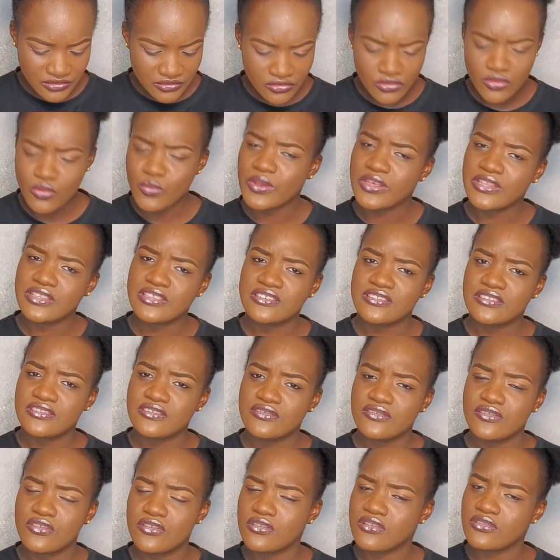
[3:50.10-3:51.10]
No, wait.
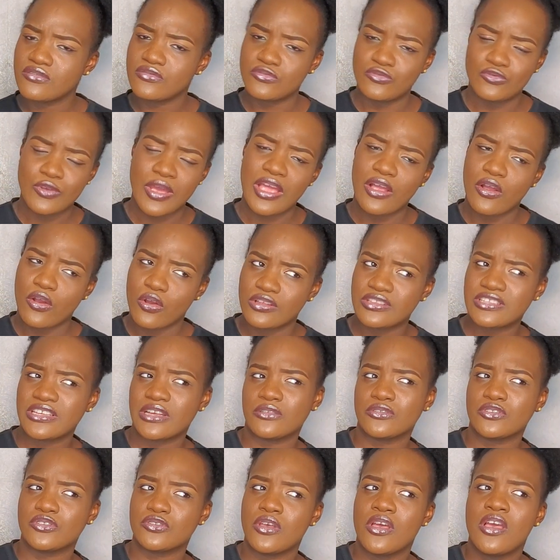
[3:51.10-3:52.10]
Do I cut
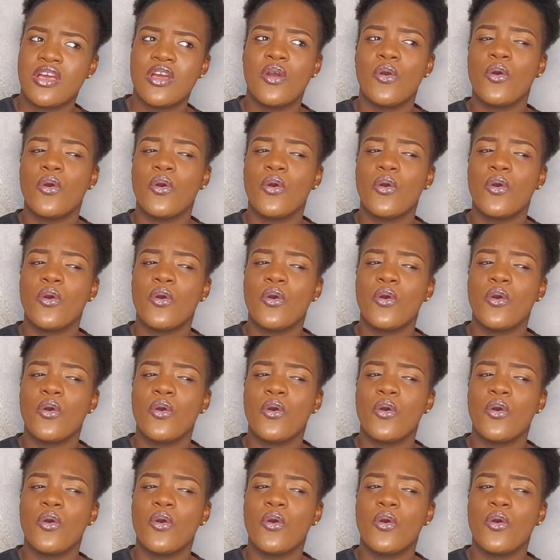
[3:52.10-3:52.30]
out?